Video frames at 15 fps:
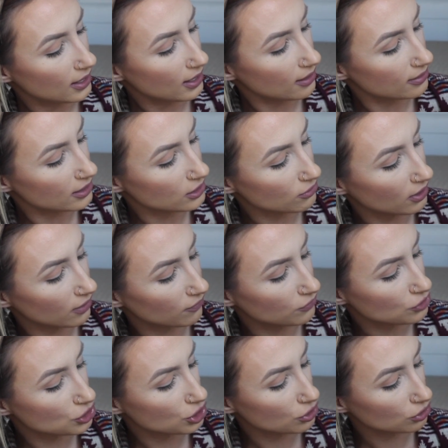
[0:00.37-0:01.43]
And then you
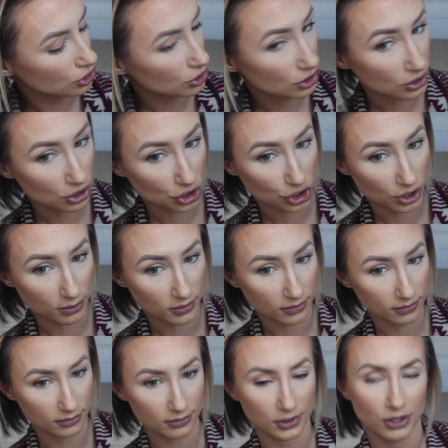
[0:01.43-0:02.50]
have two
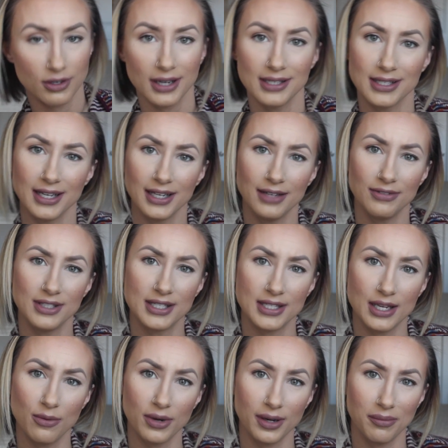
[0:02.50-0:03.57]
you guys can't even
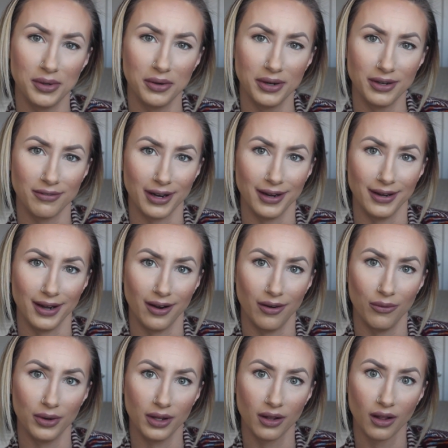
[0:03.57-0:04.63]
see what I'm doing right
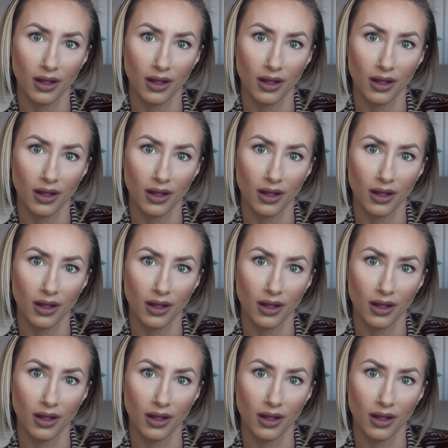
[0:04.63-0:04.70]
now.